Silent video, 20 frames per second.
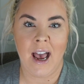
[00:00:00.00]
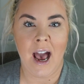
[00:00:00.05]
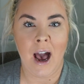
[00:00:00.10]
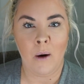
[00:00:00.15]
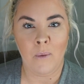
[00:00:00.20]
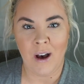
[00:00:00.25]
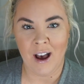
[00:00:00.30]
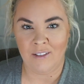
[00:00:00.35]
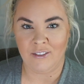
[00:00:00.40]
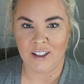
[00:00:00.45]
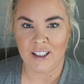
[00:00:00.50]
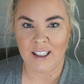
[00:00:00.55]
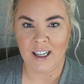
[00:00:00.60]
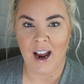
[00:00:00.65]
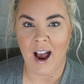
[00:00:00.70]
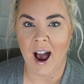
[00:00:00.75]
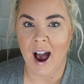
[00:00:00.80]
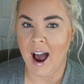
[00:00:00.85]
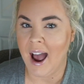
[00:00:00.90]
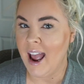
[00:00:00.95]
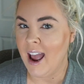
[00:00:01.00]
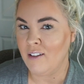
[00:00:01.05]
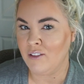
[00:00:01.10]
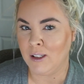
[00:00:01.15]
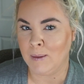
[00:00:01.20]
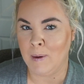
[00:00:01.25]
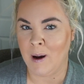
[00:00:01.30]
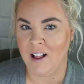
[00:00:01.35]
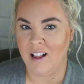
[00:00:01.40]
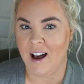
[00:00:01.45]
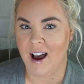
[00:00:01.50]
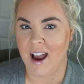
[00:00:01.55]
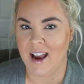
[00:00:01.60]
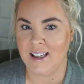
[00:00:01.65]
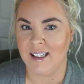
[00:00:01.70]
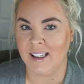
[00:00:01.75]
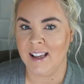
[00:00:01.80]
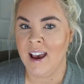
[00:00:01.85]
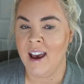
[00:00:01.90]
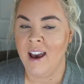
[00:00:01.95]
However, I have small
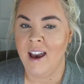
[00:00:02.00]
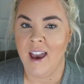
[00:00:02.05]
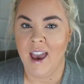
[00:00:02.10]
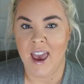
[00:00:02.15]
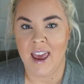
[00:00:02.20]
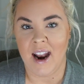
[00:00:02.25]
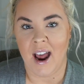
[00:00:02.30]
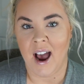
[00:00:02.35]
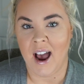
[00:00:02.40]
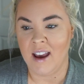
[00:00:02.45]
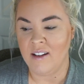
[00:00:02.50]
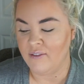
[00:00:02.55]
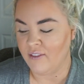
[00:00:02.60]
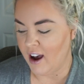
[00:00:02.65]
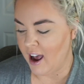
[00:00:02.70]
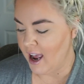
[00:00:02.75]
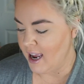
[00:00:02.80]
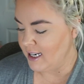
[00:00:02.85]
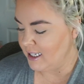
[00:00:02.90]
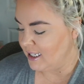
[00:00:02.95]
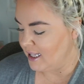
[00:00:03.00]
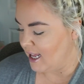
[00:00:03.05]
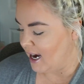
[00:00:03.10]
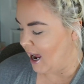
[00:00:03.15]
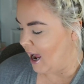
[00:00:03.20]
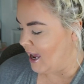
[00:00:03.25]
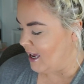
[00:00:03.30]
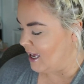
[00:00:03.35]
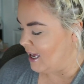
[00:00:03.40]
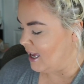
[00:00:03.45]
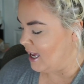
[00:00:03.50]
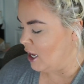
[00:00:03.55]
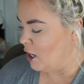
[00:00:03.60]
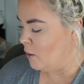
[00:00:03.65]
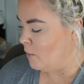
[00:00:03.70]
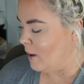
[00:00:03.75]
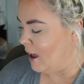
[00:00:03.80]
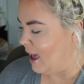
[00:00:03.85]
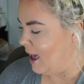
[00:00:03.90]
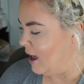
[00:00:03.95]
eyes, and I find that I can get
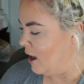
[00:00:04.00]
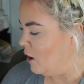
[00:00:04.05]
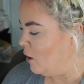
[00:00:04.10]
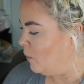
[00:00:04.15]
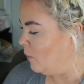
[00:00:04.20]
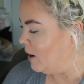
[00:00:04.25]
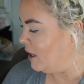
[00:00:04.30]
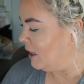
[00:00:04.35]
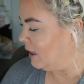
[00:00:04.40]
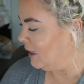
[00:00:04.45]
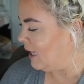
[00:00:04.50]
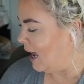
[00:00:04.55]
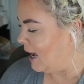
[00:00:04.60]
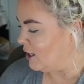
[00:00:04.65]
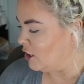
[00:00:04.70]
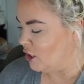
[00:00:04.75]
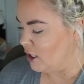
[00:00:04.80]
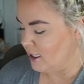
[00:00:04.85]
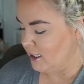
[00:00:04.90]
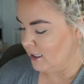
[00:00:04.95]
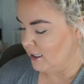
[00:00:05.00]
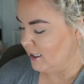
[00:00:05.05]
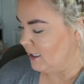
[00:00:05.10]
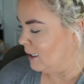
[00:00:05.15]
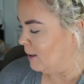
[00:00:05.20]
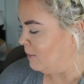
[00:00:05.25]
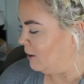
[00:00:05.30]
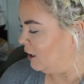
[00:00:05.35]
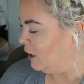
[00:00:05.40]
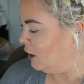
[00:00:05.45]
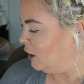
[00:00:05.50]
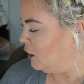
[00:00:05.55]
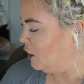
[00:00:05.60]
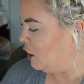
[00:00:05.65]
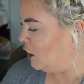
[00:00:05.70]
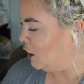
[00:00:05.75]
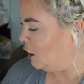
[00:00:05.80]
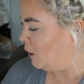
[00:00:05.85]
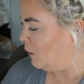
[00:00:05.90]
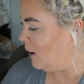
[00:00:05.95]
away with lashes similar
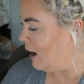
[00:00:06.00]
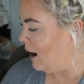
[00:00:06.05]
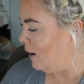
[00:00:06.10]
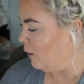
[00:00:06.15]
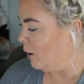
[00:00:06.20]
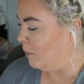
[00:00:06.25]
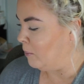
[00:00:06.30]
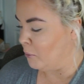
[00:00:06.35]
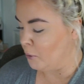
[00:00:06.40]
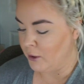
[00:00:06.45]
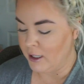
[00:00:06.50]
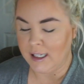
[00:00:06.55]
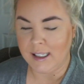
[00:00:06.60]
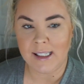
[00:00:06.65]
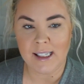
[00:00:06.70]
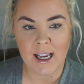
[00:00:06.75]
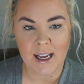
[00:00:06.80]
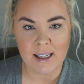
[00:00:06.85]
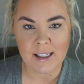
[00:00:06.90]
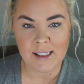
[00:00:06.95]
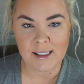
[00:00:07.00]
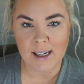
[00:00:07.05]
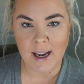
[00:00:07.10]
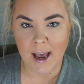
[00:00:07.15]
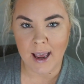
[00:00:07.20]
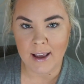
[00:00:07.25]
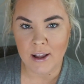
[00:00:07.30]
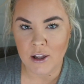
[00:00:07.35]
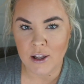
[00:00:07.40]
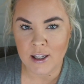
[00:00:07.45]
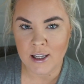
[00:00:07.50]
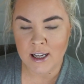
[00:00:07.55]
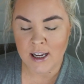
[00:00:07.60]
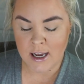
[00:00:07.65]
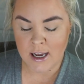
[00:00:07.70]
to our Brisa style